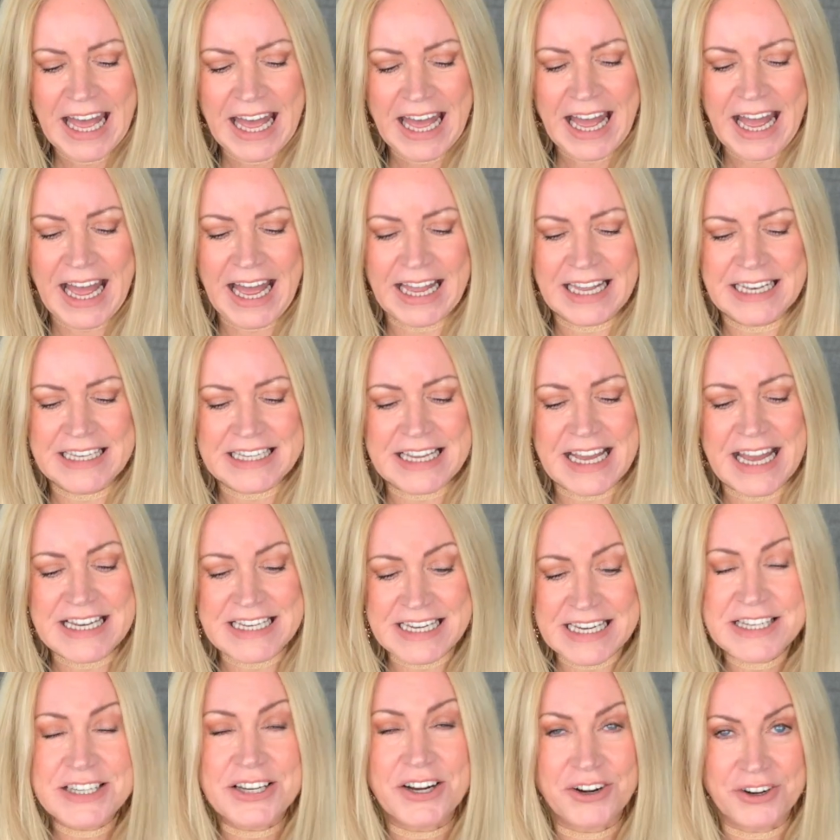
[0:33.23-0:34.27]
And I
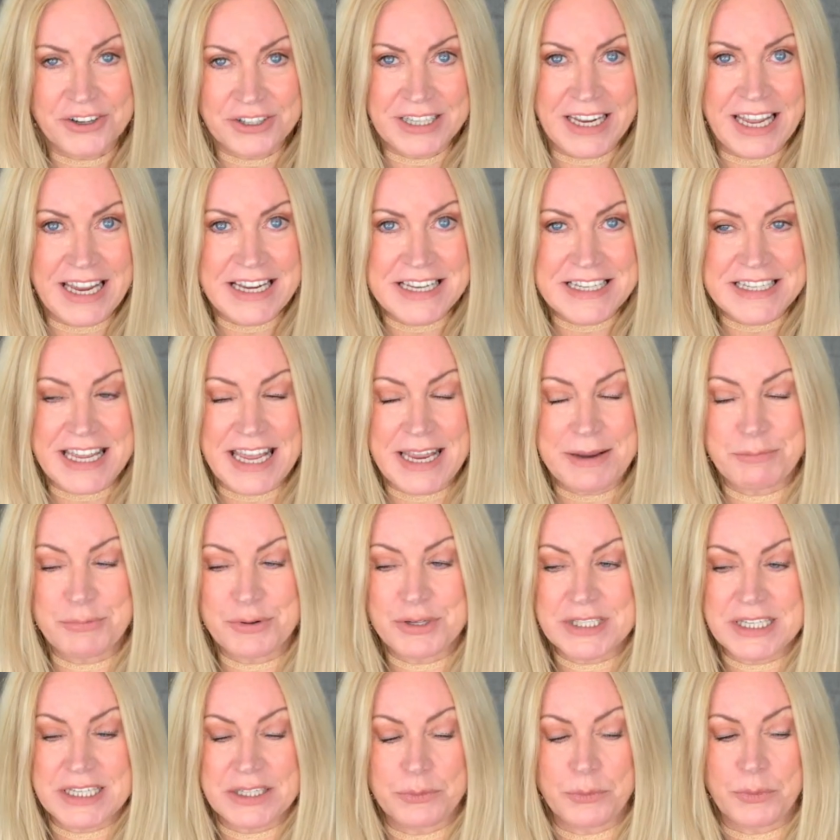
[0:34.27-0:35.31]
did her nighttime
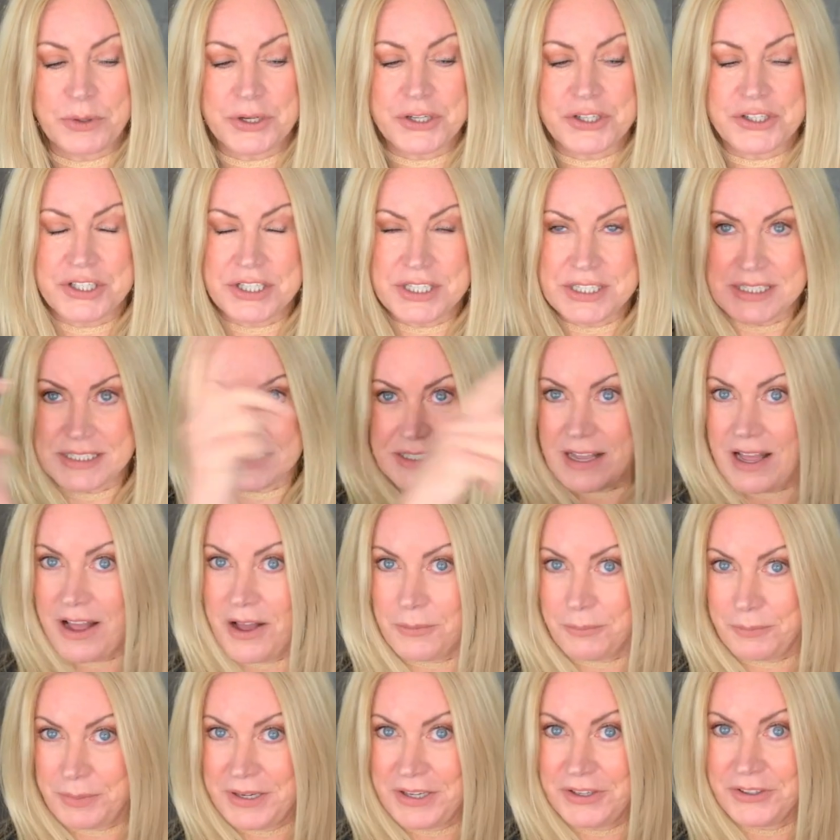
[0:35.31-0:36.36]
routine, which is
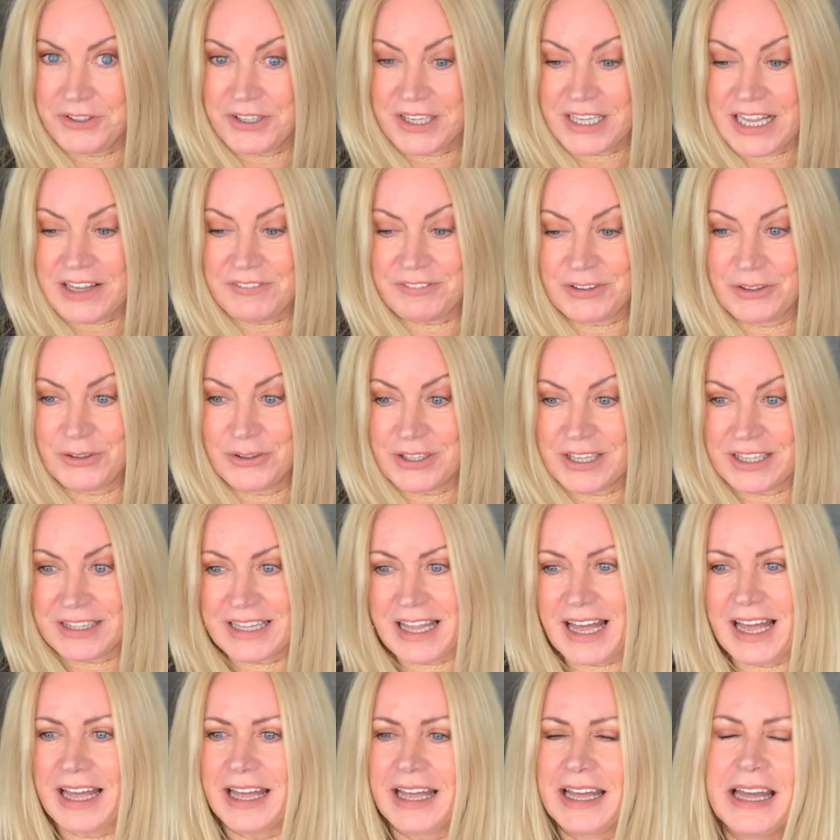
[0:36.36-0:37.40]
up here. You can have a look at
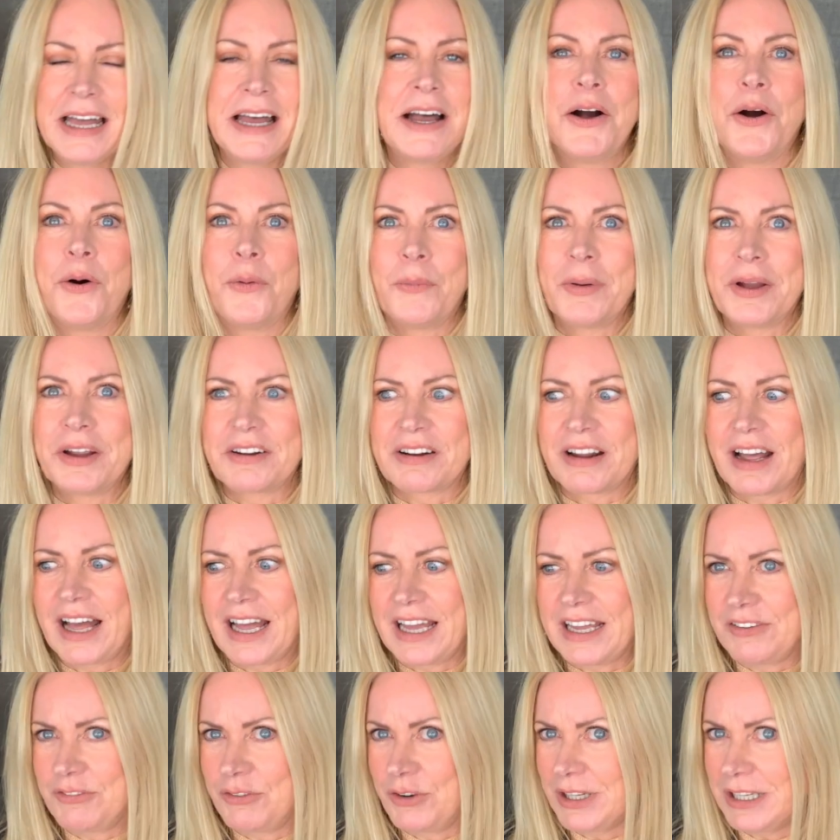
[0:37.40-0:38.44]
that, where I
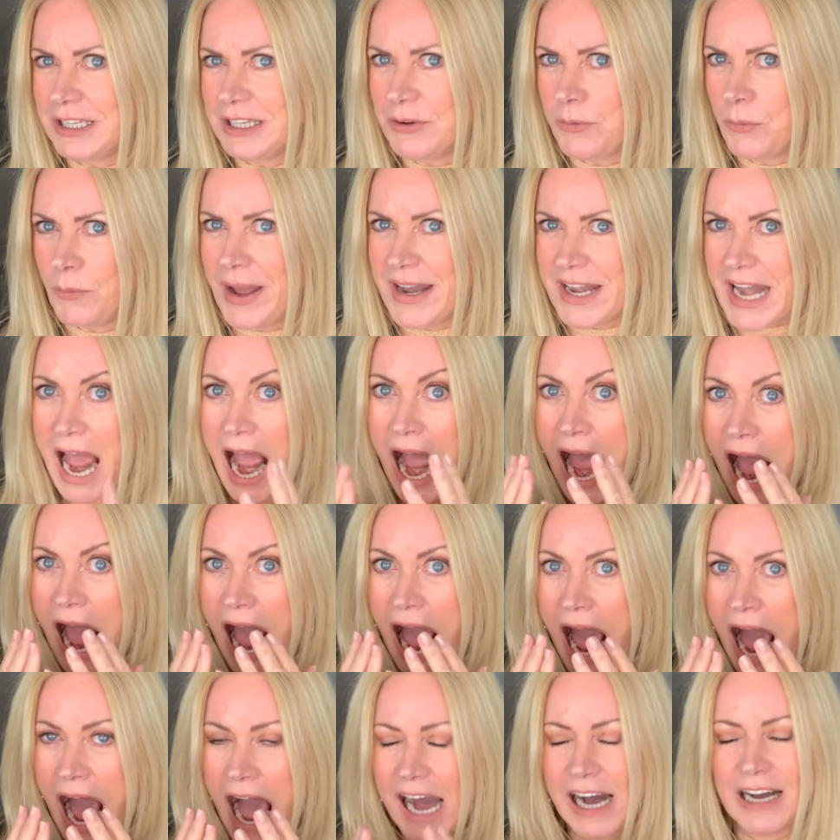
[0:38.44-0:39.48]
really went,
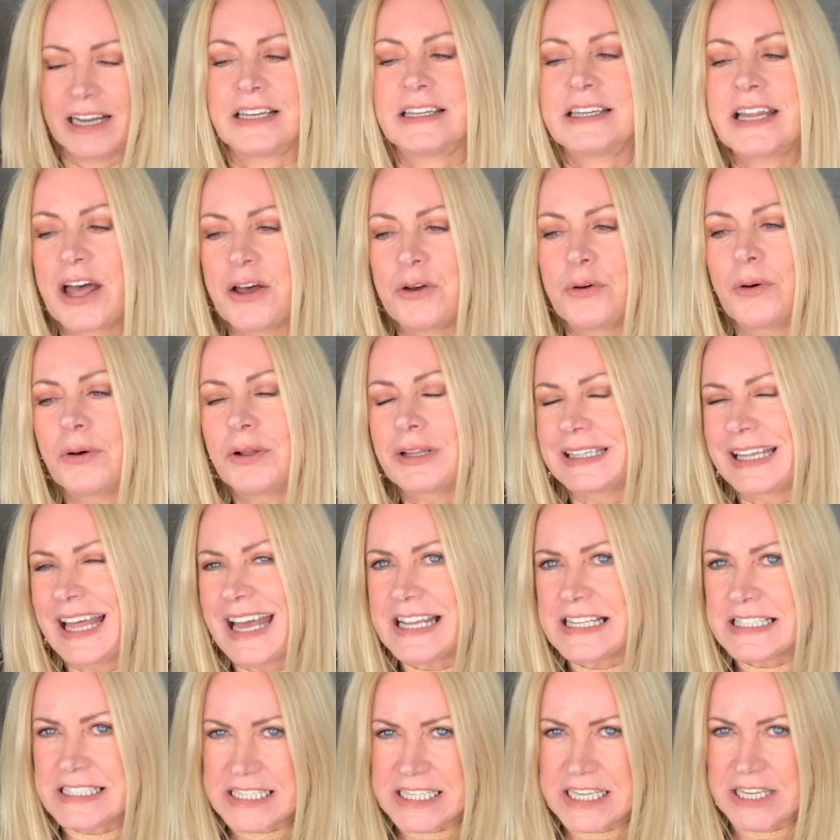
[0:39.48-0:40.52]
now let's
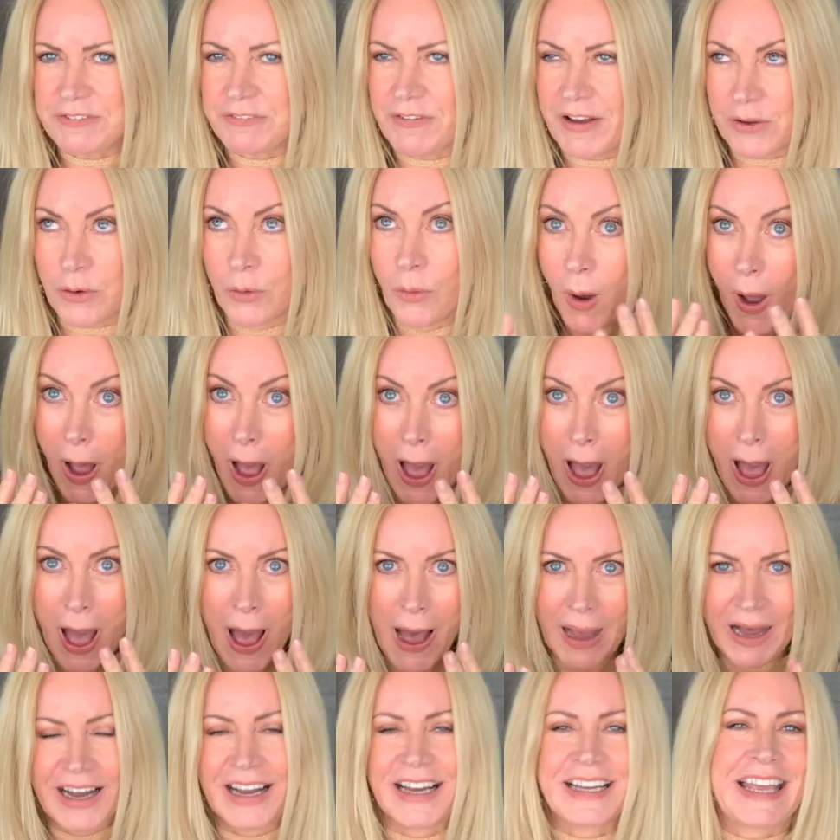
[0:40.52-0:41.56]
see if I
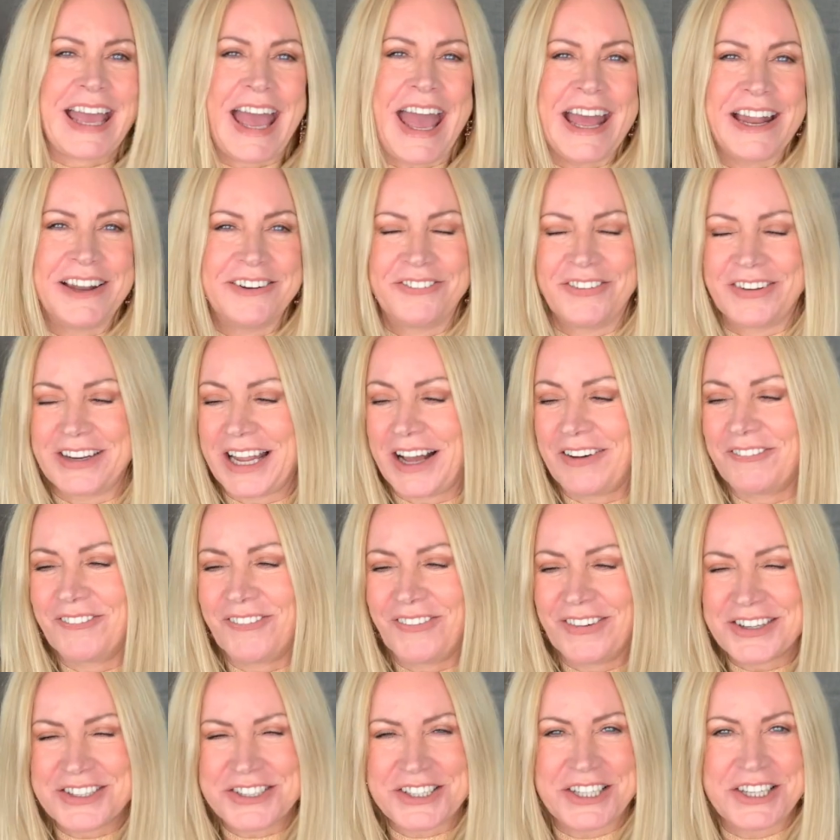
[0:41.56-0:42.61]
go again when I'm
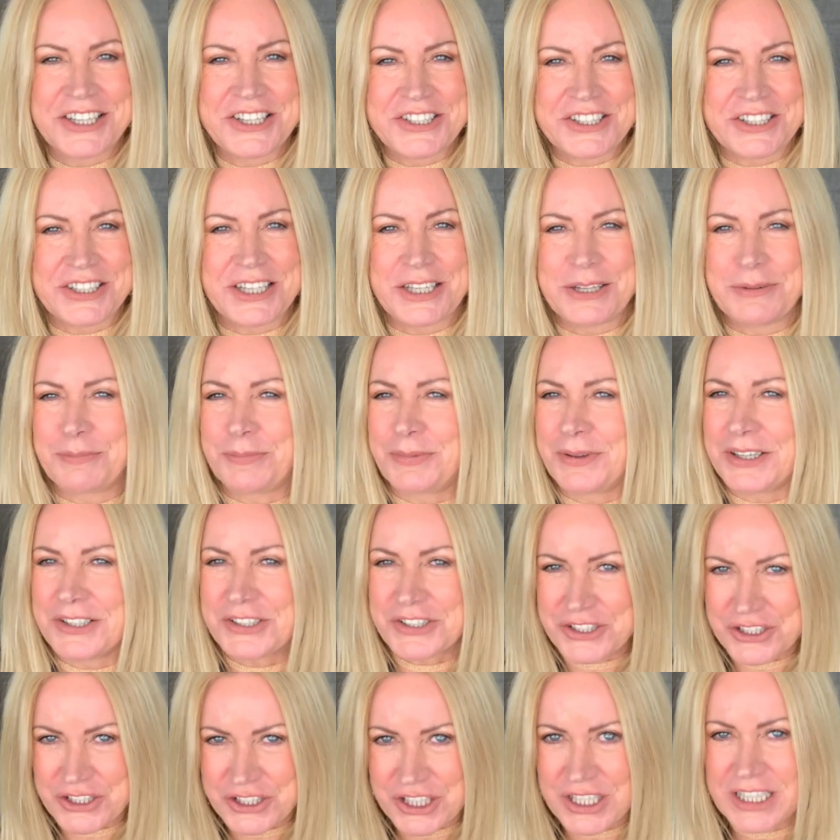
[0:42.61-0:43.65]
watching Shereene, but
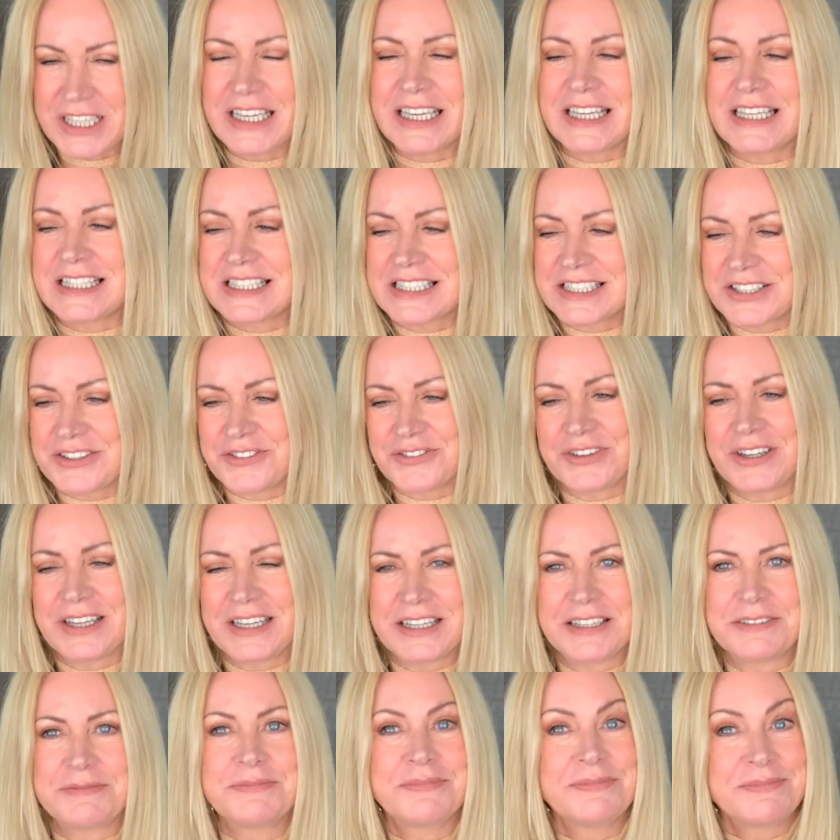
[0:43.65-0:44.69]
she is
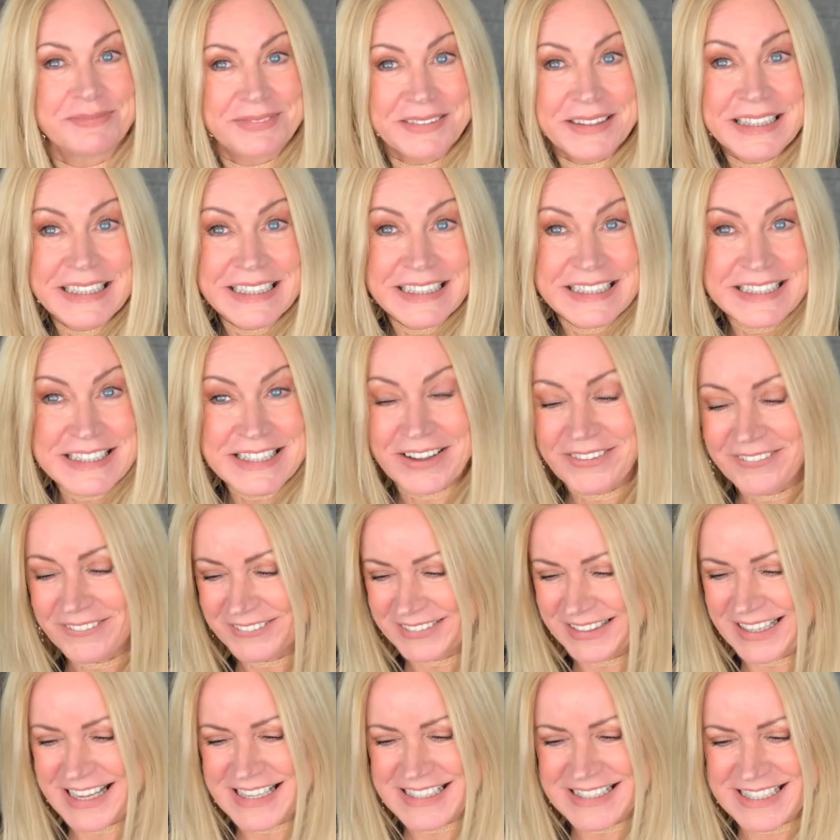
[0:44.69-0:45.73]
great. So
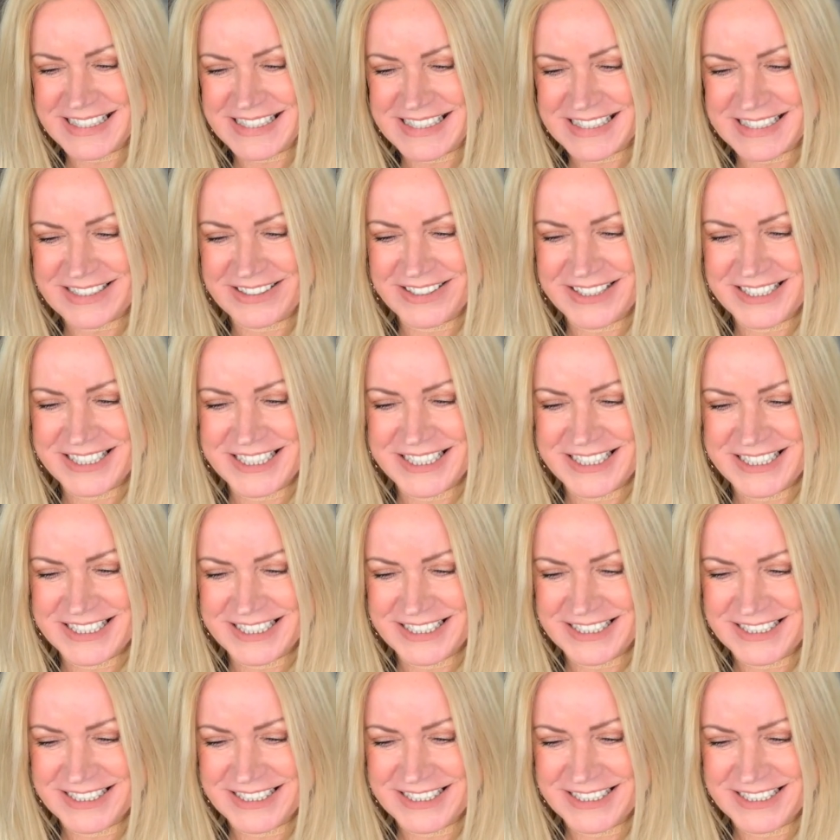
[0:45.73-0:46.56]
let's get started.